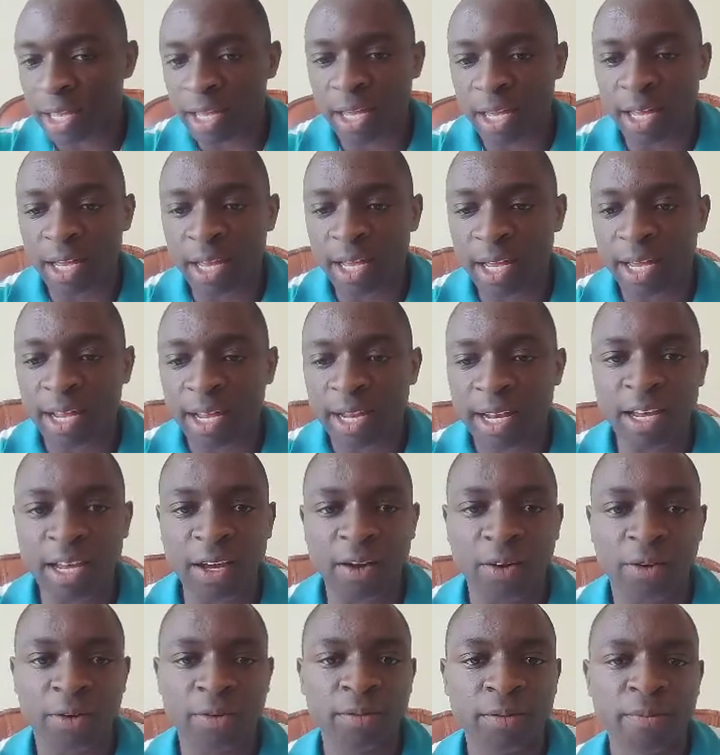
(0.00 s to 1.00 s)
Now,
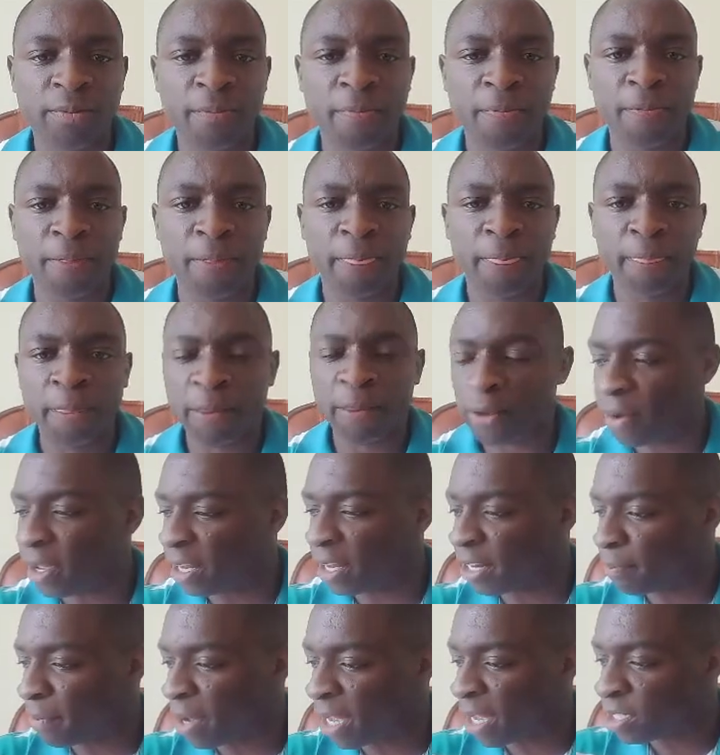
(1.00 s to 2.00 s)
you can
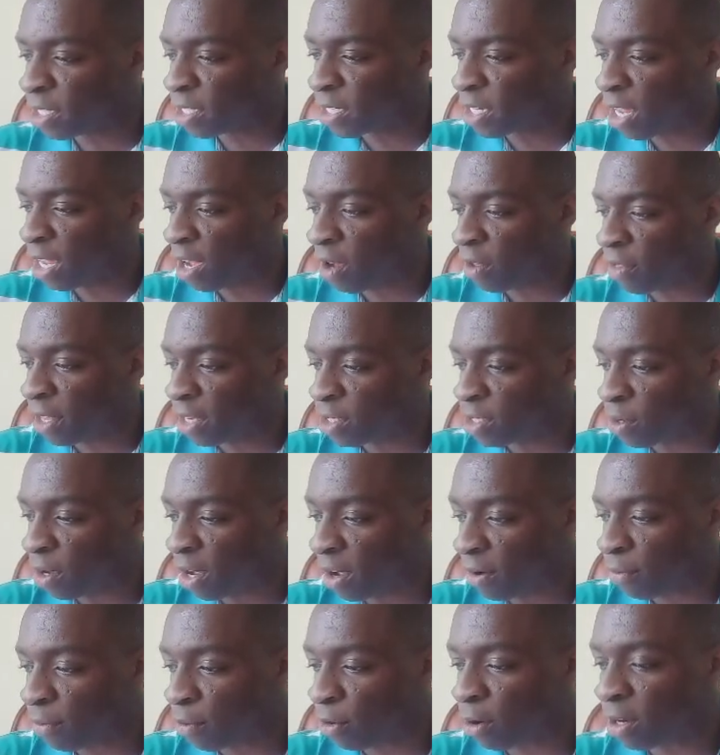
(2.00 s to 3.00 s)
imagine now that you have all
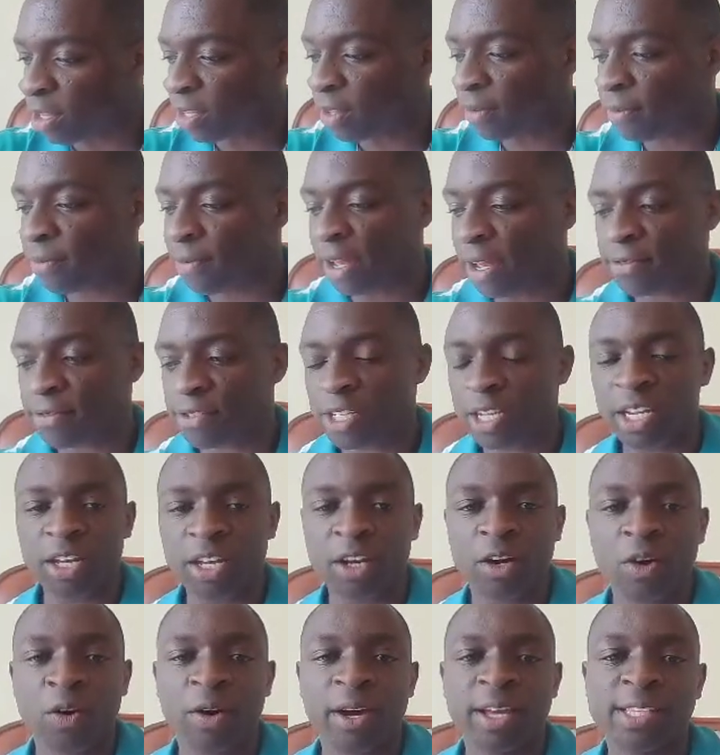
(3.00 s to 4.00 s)
the 5 shilling coins
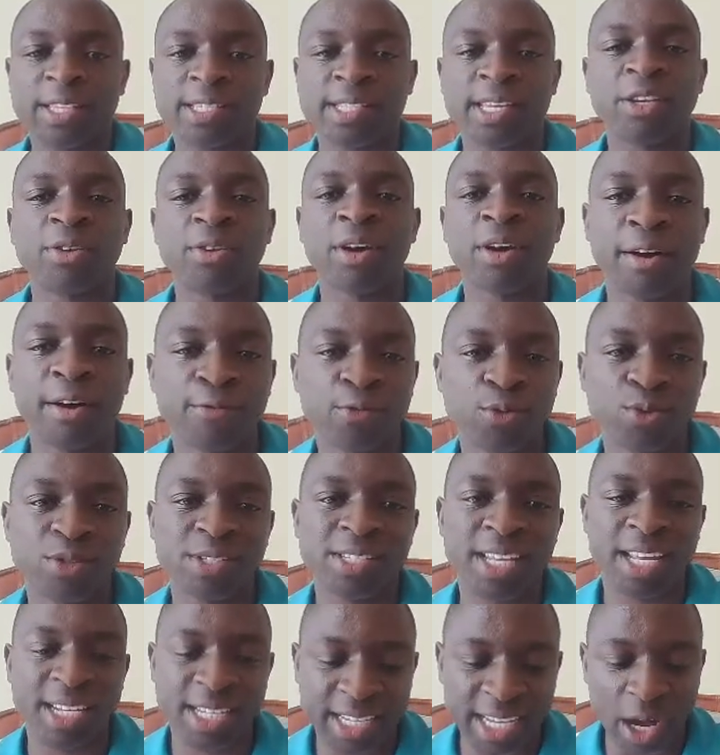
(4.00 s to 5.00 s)
and you have to start
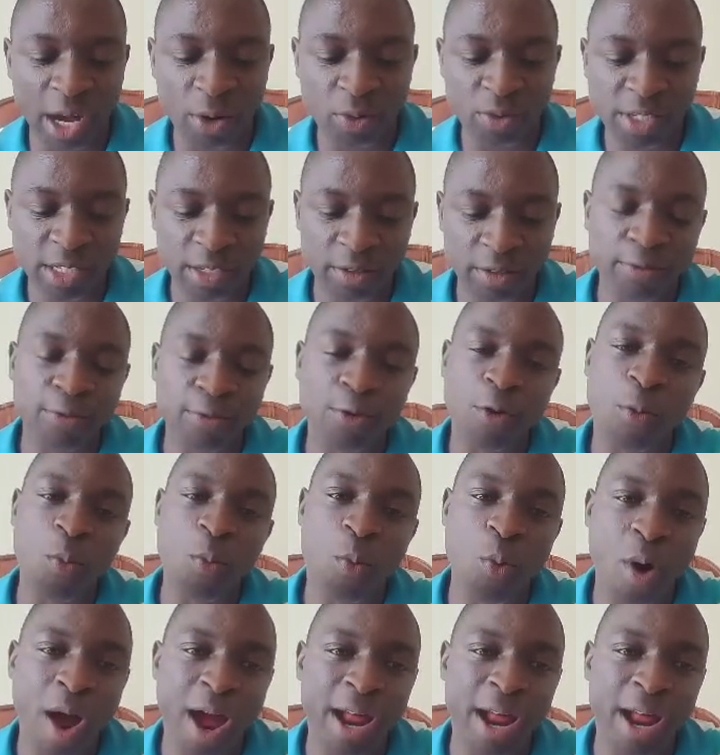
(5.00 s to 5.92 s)
counting from 1